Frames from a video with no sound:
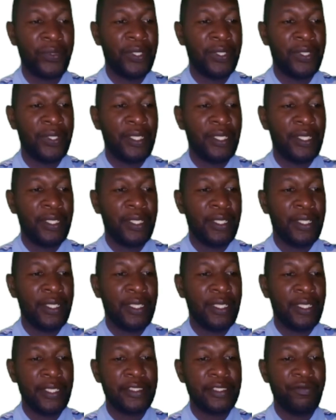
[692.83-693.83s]
The heart is
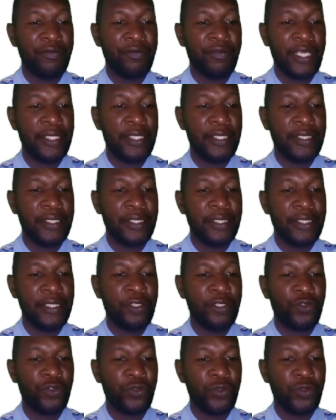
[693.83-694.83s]
divided
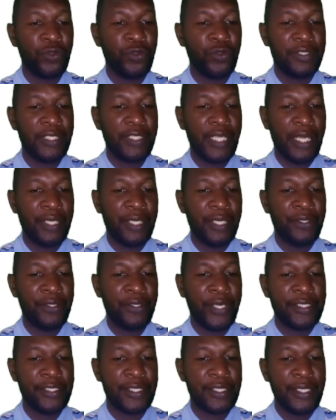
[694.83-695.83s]
into left and right
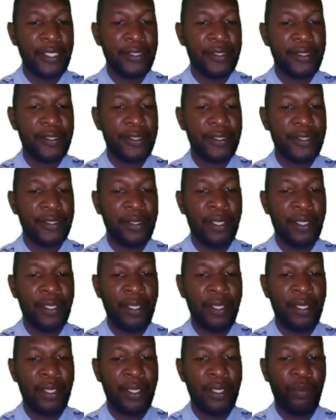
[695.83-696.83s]
sides
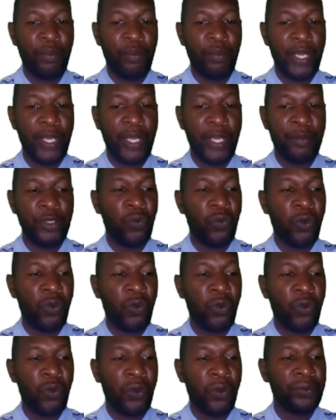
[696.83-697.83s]
by a middle wall
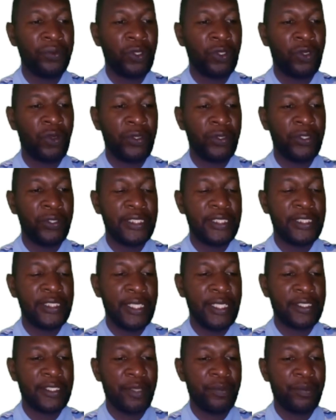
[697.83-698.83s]
called the
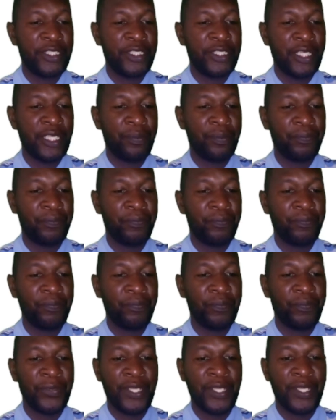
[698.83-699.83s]
septum.
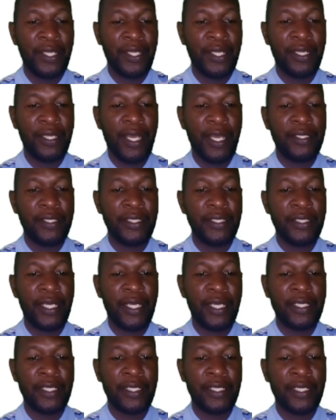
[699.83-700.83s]
The heart has
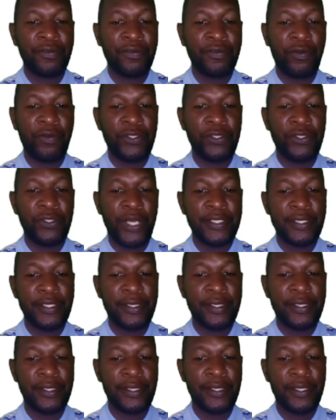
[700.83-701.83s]
4 chambers:
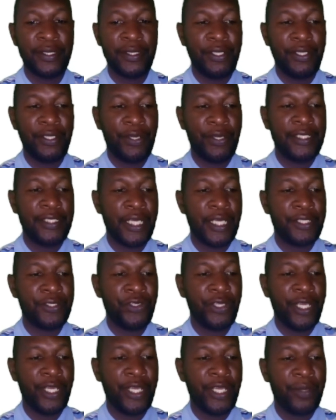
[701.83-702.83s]
the right
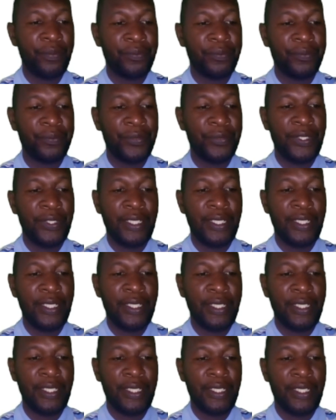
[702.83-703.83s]
atrium,
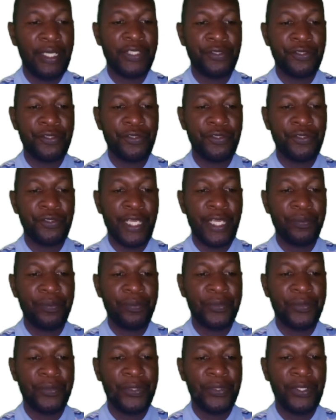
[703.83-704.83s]
left atrium,
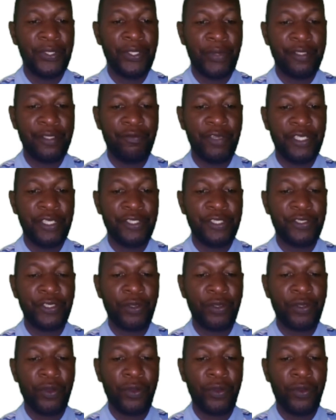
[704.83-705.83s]
right
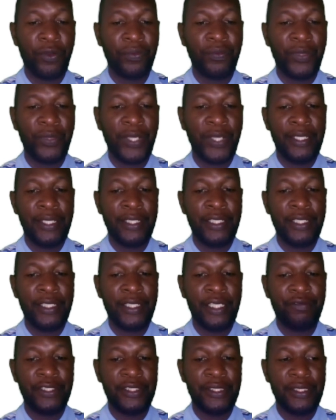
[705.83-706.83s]
ventricle, and left
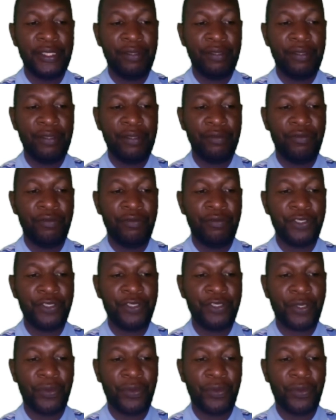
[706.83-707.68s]
ventricle.